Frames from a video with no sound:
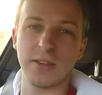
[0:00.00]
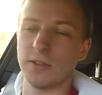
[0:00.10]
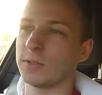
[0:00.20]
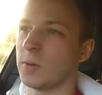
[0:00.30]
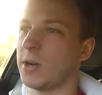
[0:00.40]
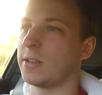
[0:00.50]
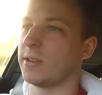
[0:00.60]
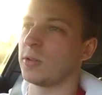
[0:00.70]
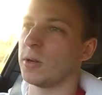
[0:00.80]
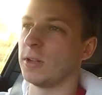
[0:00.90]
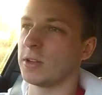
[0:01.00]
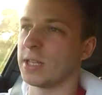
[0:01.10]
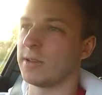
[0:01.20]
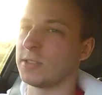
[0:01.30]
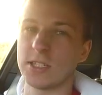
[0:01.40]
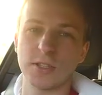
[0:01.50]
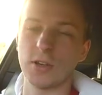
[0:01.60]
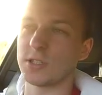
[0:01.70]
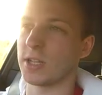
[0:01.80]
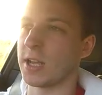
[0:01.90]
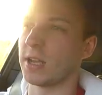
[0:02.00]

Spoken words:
enough to come around and have a quick look and give us his thoughts on it.